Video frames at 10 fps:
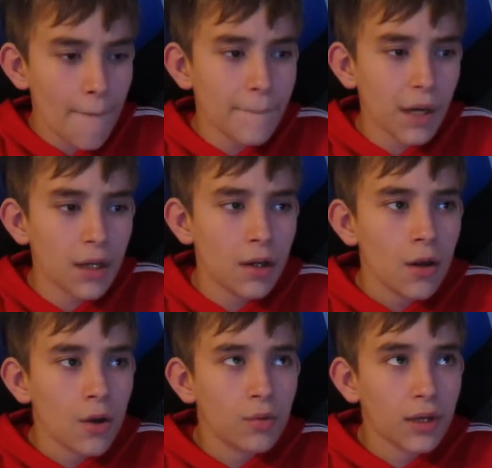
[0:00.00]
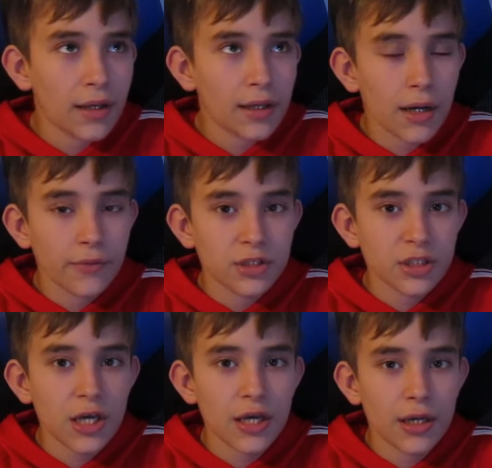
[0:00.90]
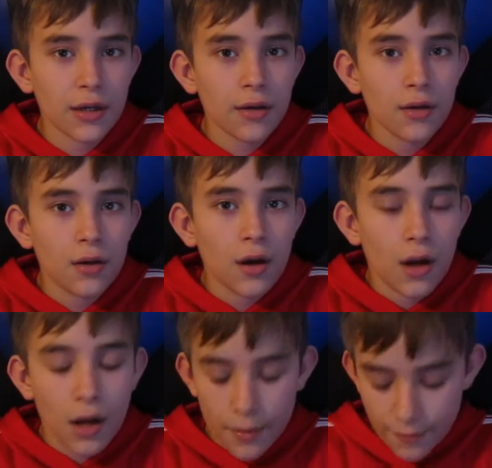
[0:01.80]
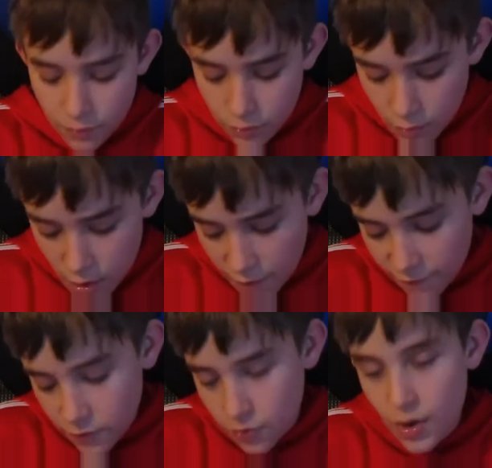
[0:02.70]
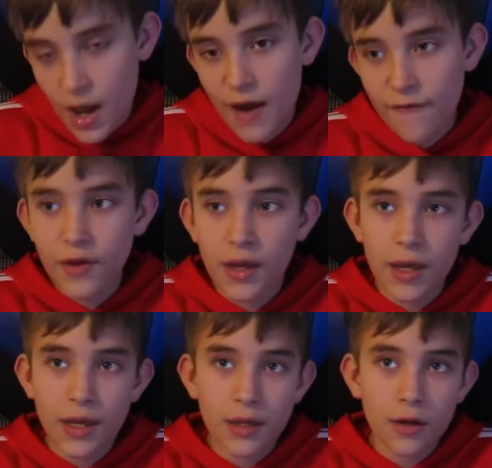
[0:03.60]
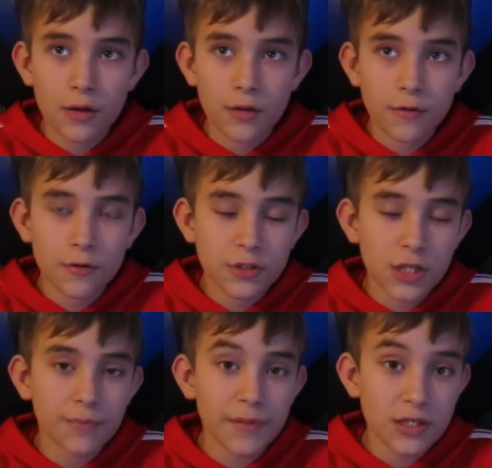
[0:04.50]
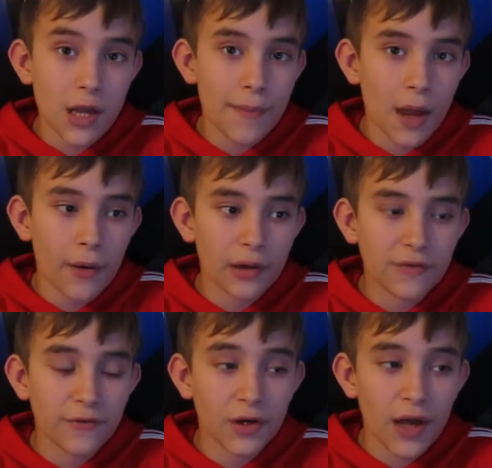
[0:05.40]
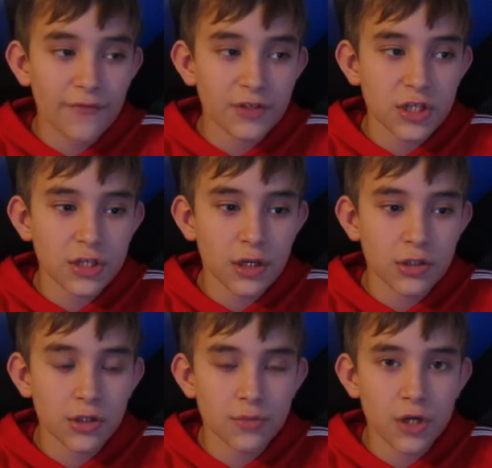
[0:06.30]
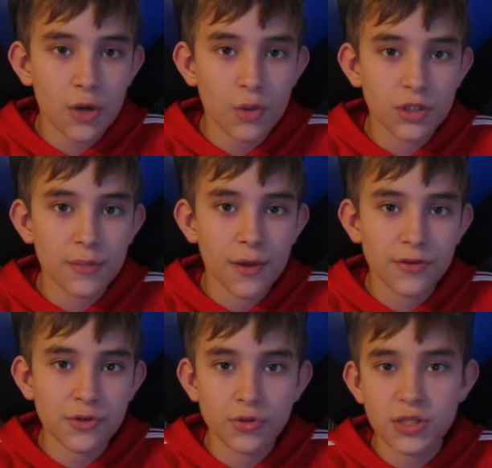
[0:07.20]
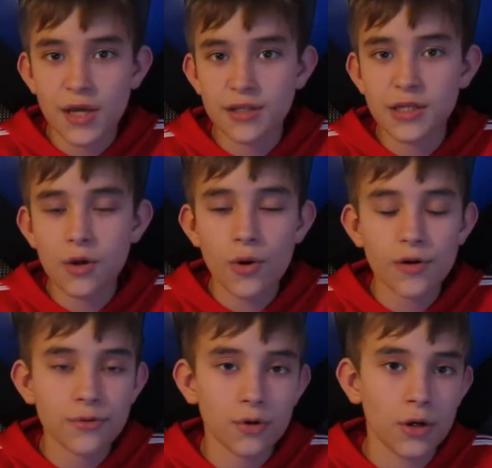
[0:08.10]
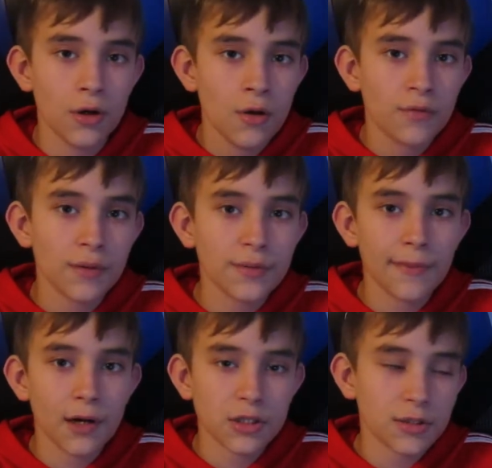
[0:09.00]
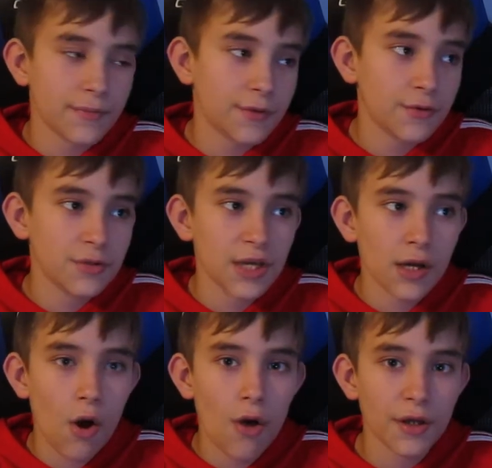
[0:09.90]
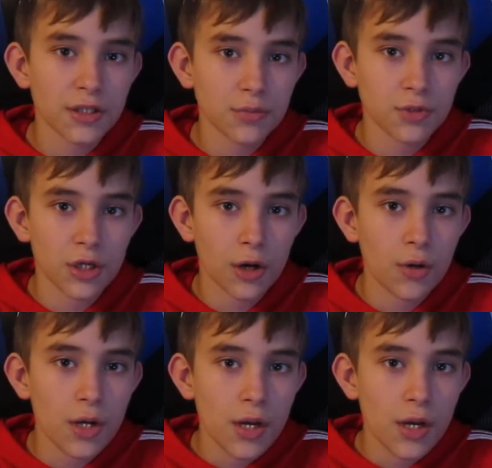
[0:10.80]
But like I was saying, if you have a setup that's not bioactive, you're going to have to change that substrate once a month. So say it's EcoEarth or ReptiBark or something, you need to take all that substrate out,